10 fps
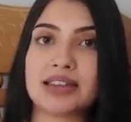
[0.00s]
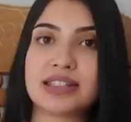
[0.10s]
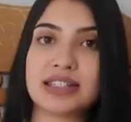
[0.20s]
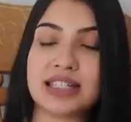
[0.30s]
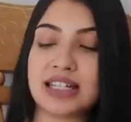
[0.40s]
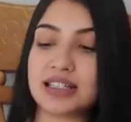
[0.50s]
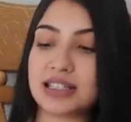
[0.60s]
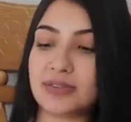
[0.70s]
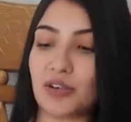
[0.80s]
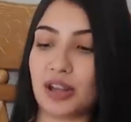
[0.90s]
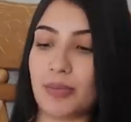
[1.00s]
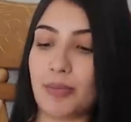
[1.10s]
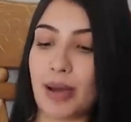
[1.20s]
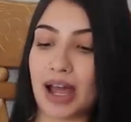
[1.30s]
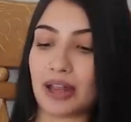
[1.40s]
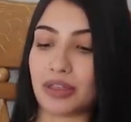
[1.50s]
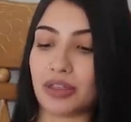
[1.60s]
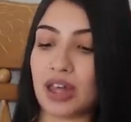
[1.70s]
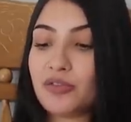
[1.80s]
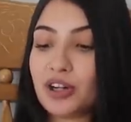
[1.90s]
seats for the
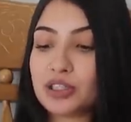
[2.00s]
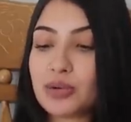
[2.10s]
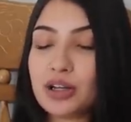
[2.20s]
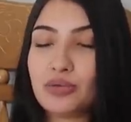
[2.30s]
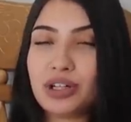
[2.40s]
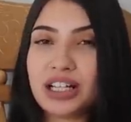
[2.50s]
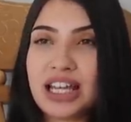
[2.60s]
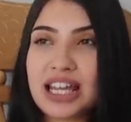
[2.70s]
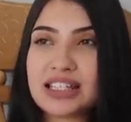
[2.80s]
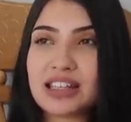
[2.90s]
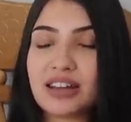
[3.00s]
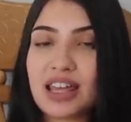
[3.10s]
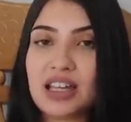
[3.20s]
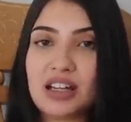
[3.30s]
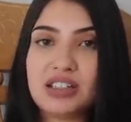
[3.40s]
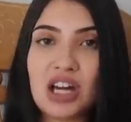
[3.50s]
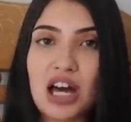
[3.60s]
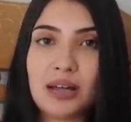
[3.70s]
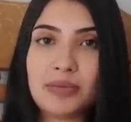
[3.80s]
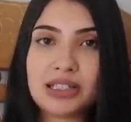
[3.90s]
bath. The first one really isn't like a
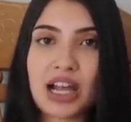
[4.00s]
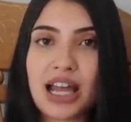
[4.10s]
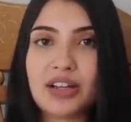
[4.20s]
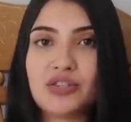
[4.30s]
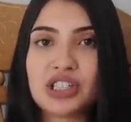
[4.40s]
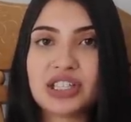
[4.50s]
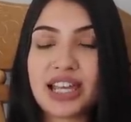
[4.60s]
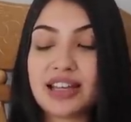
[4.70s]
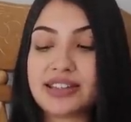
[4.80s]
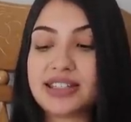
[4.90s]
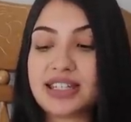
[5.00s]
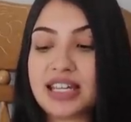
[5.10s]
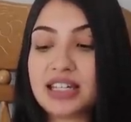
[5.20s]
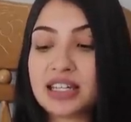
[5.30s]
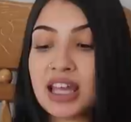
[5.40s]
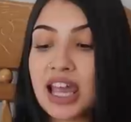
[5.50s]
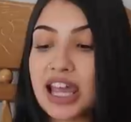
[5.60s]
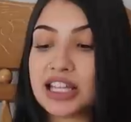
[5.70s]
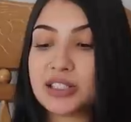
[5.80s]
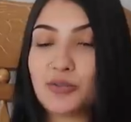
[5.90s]
tub. It's kind of just like a seat
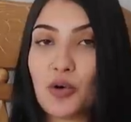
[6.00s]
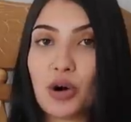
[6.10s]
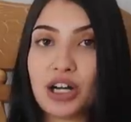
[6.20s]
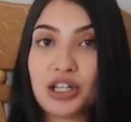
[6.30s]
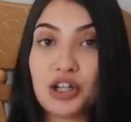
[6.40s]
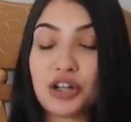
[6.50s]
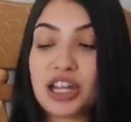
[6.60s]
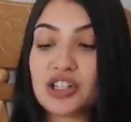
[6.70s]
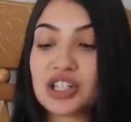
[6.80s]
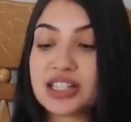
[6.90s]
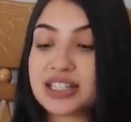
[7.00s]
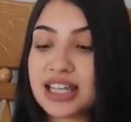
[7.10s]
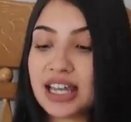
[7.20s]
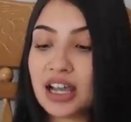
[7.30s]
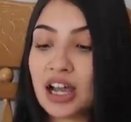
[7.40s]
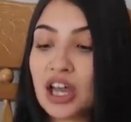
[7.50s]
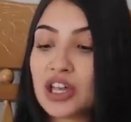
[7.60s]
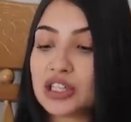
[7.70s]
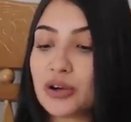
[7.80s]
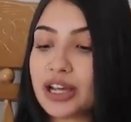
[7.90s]
it's for your kitchen sink.
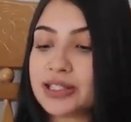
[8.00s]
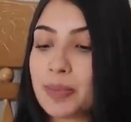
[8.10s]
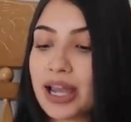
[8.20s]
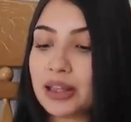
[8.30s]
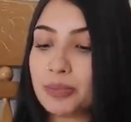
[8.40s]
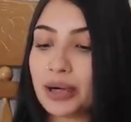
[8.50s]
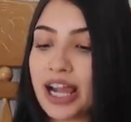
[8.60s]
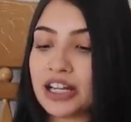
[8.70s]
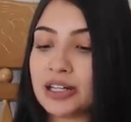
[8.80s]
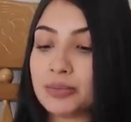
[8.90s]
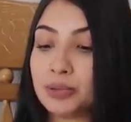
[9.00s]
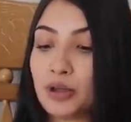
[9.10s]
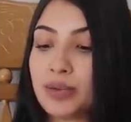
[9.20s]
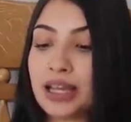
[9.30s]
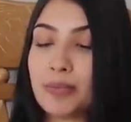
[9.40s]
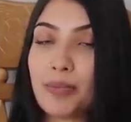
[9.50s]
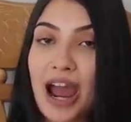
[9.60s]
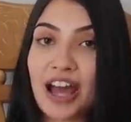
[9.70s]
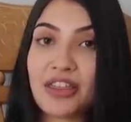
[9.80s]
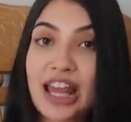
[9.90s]
So it's by the brand Blooming
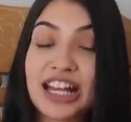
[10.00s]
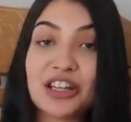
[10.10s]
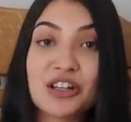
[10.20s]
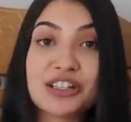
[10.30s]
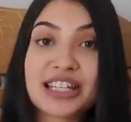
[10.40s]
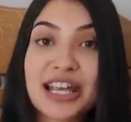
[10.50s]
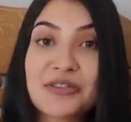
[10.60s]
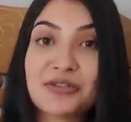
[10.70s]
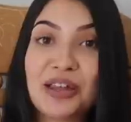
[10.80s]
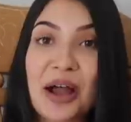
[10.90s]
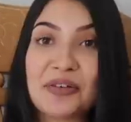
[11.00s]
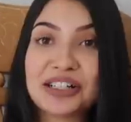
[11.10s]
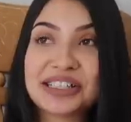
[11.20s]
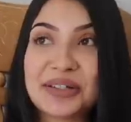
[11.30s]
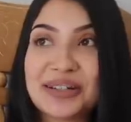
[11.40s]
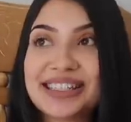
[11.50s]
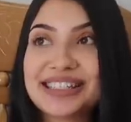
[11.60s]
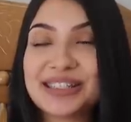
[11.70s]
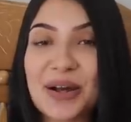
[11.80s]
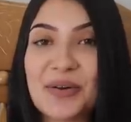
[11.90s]
Bath and it looks like a flower so it's
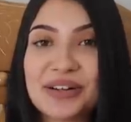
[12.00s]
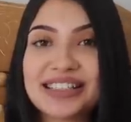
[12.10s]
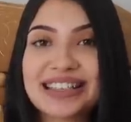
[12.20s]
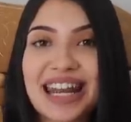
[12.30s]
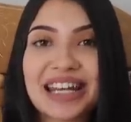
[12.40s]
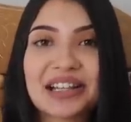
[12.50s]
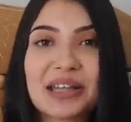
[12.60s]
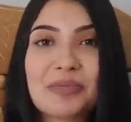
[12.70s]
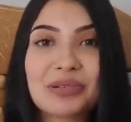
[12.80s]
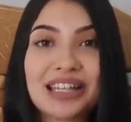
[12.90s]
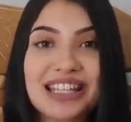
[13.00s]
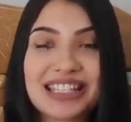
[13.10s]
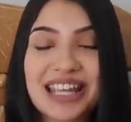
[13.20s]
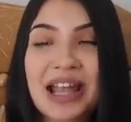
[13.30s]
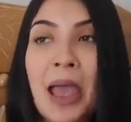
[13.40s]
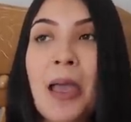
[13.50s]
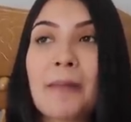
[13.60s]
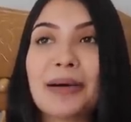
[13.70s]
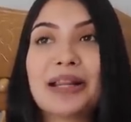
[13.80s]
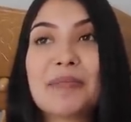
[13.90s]
so aesthetically pleasing.
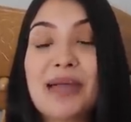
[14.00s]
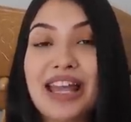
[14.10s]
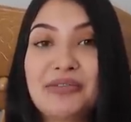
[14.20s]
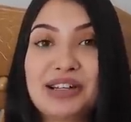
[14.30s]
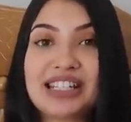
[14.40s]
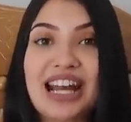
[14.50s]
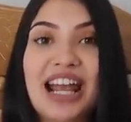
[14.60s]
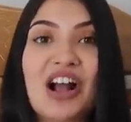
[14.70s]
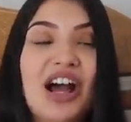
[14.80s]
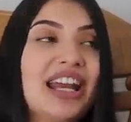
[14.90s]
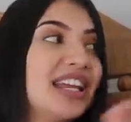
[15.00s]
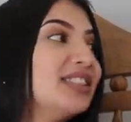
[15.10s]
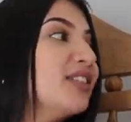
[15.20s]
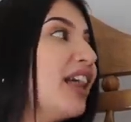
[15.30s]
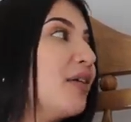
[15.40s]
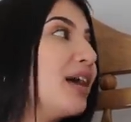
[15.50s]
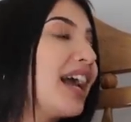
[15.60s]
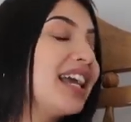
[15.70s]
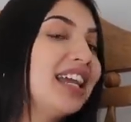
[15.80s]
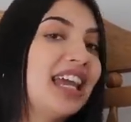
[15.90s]
But the main reason I got it is so that way
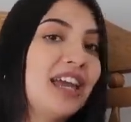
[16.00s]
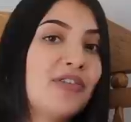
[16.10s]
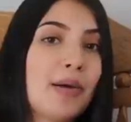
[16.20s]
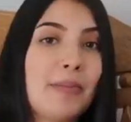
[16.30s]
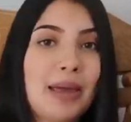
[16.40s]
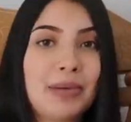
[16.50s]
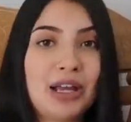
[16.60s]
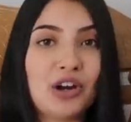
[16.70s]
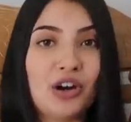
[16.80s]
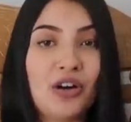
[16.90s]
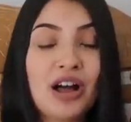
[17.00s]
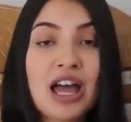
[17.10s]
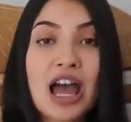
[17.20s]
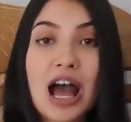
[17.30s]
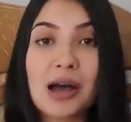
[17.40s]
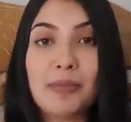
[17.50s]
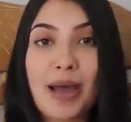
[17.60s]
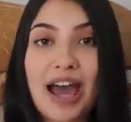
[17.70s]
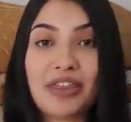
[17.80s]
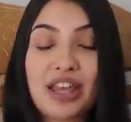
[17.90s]
I can give baby girl a
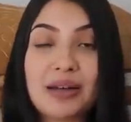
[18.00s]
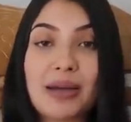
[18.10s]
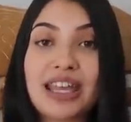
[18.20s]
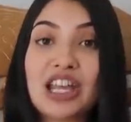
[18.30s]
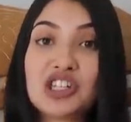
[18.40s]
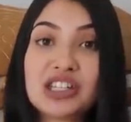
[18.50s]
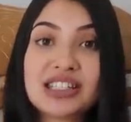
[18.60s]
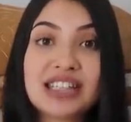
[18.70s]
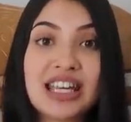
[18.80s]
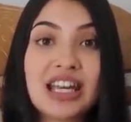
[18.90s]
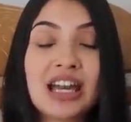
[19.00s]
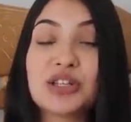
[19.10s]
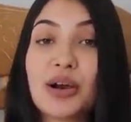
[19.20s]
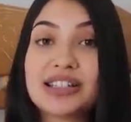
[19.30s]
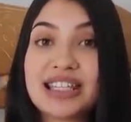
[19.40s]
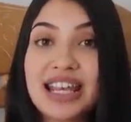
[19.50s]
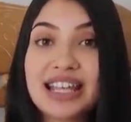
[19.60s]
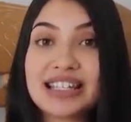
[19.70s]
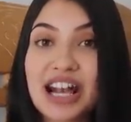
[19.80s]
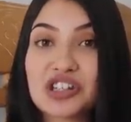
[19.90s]
bath in my kitchen sink. So our sink
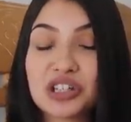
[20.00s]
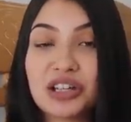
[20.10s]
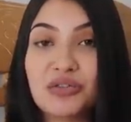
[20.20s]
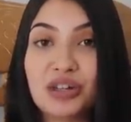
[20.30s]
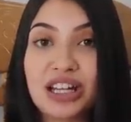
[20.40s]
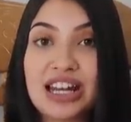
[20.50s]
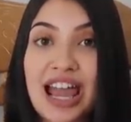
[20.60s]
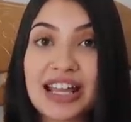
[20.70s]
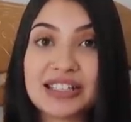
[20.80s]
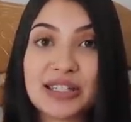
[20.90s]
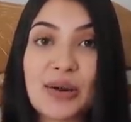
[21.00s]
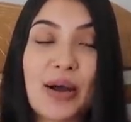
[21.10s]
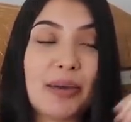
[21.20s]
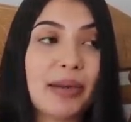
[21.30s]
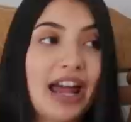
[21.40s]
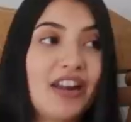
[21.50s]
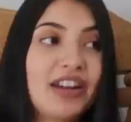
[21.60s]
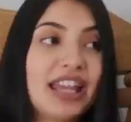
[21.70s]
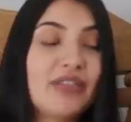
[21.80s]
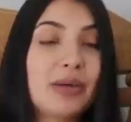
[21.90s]
is actually really nice. So I plan
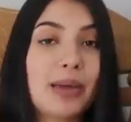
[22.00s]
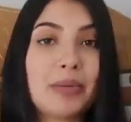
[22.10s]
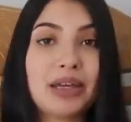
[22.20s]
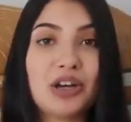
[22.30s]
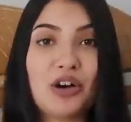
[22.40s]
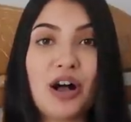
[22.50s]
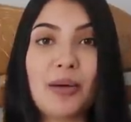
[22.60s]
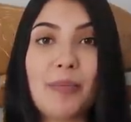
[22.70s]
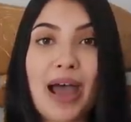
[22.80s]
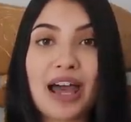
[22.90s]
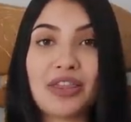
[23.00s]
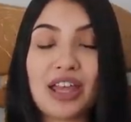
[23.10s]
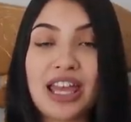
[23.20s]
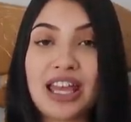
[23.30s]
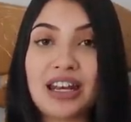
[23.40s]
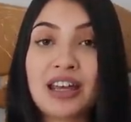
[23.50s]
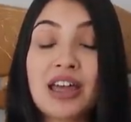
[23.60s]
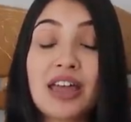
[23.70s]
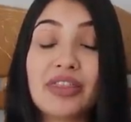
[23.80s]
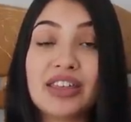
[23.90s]
on giving baby girl a bath in
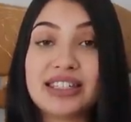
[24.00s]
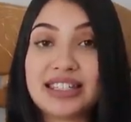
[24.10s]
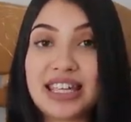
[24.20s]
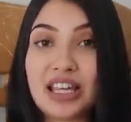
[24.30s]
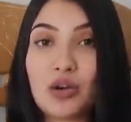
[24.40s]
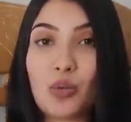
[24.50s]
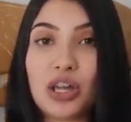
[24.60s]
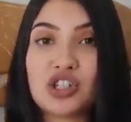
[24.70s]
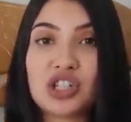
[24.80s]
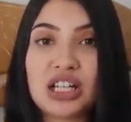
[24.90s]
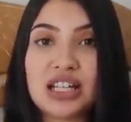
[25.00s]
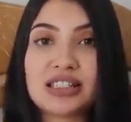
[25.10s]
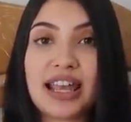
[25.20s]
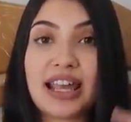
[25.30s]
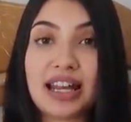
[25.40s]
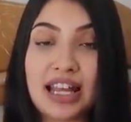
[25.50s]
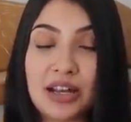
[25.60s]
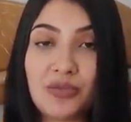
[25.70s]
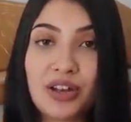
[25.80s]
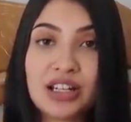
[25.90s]
the sink when she's like an
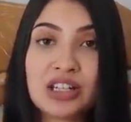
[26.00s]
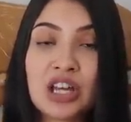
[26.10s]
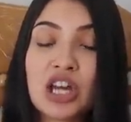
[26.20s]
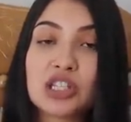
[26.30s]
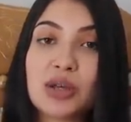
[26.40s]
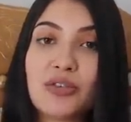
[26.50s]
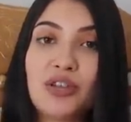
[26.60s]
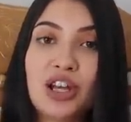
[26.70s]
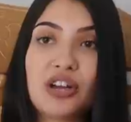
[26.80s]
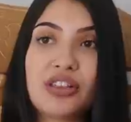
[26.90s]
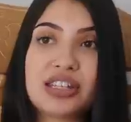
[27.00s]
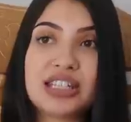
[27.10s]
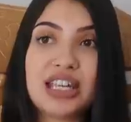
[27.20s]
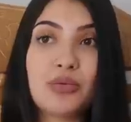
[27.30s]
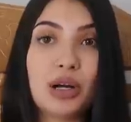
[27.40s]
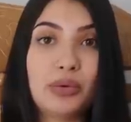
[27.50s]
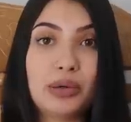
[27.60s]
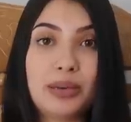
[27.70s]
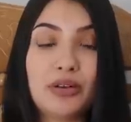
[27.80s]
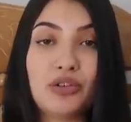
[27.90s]
infant. So I figured the seat one
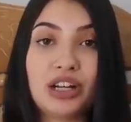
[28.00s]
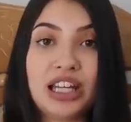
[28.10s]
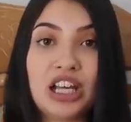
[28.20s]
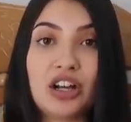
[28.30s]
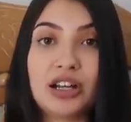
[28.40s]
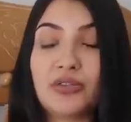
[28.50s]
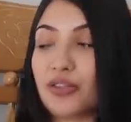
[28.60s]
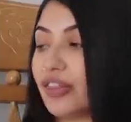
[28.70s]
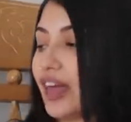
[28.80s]
would be really good for